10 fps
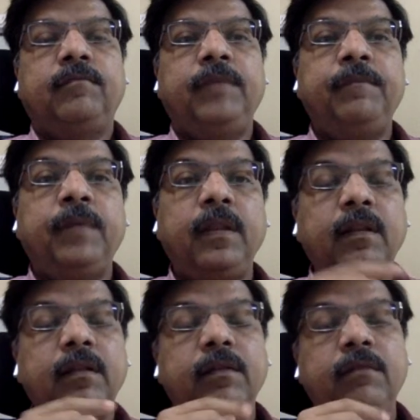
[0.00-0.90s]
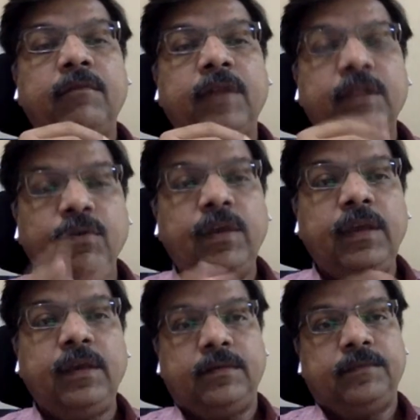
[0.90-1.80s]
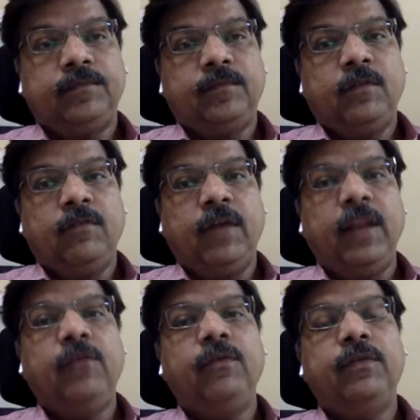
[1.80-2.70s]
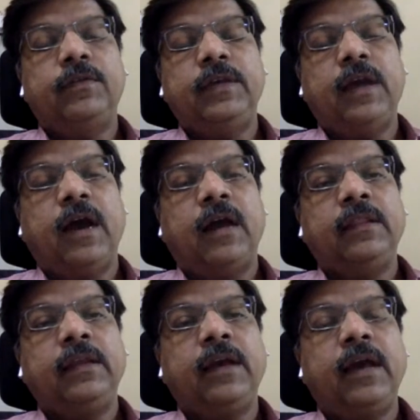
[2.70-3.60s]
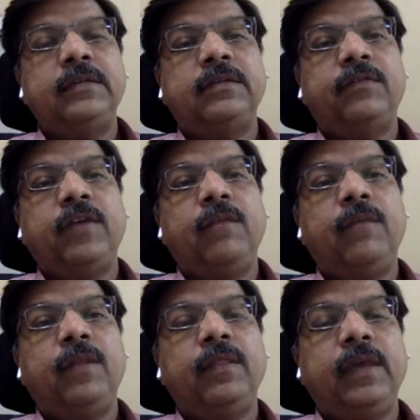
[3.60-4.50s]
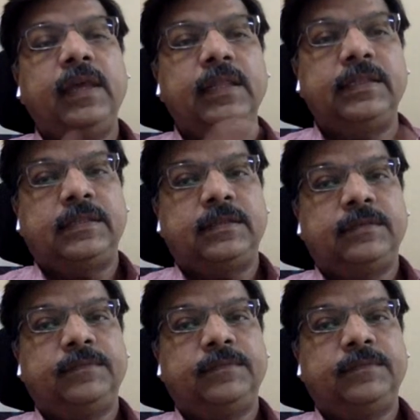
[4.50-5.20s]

People were knowing, while see arnica is available in the hills.